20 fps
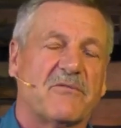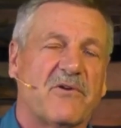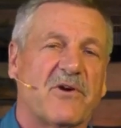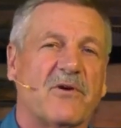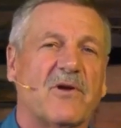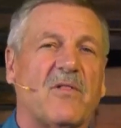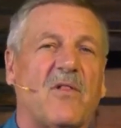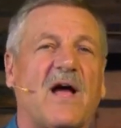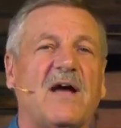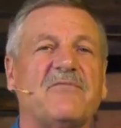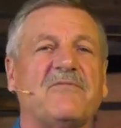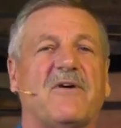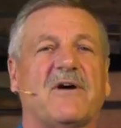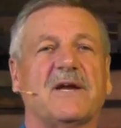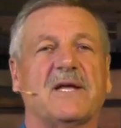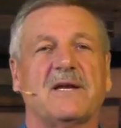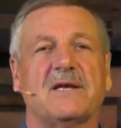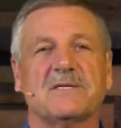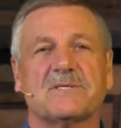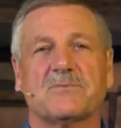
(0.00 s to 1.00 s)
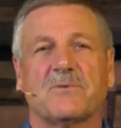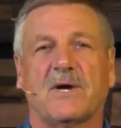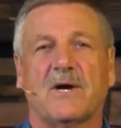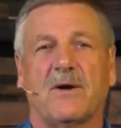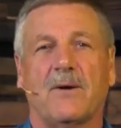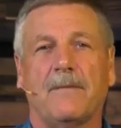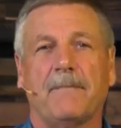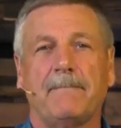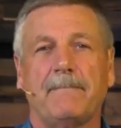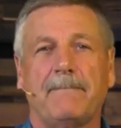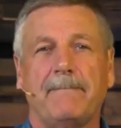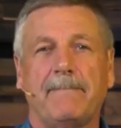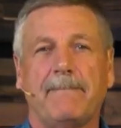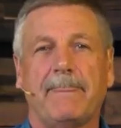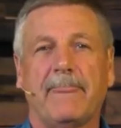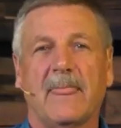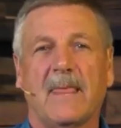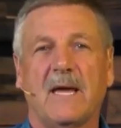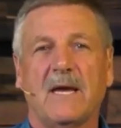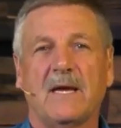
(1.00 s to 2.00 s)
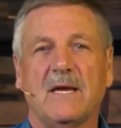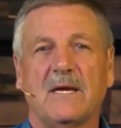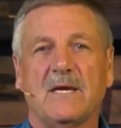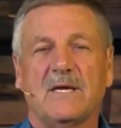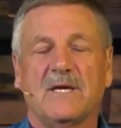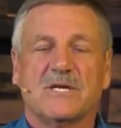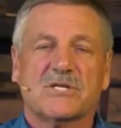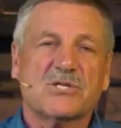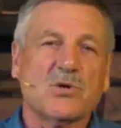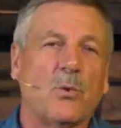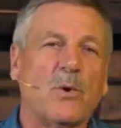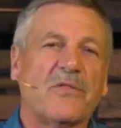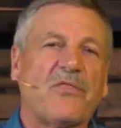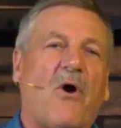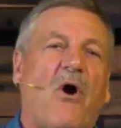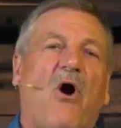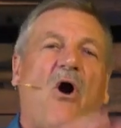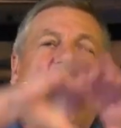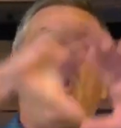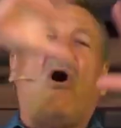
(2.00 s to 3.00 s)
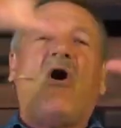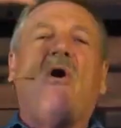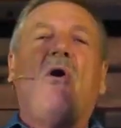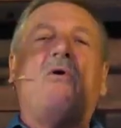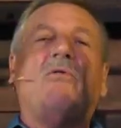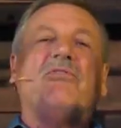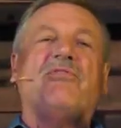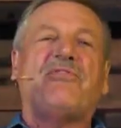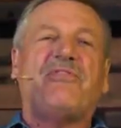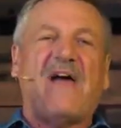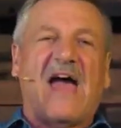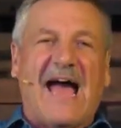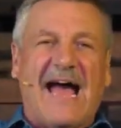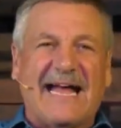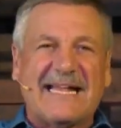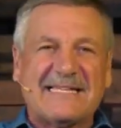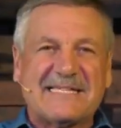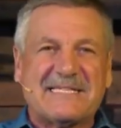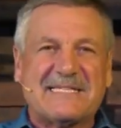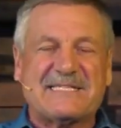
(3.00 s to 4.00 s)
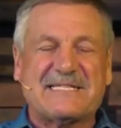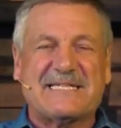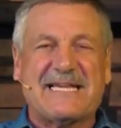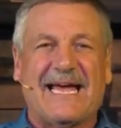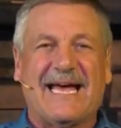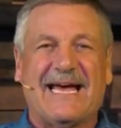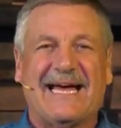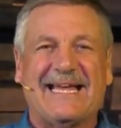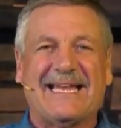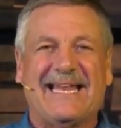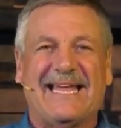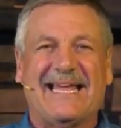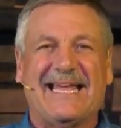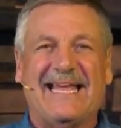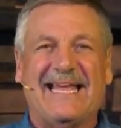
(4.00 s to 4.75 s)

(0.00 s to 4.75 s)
their very life on it as well. So, with all that said,